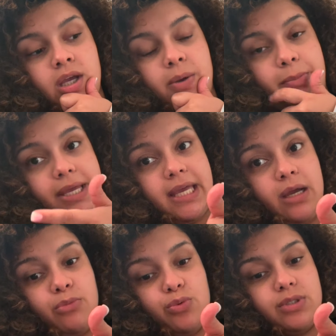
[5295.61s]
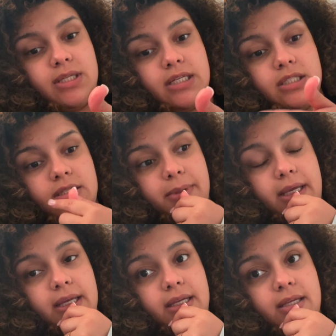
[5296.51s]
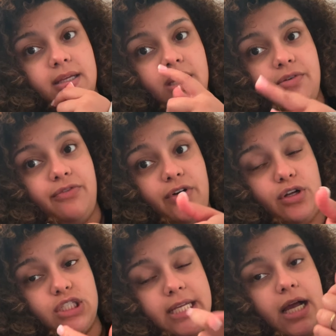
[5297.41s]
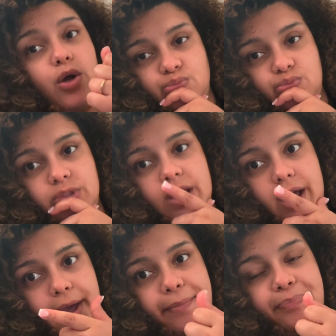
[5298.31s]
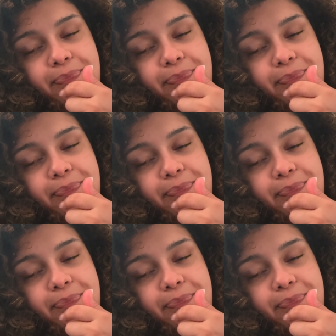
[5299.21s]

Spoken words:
My camera was next to me, falls down, okay.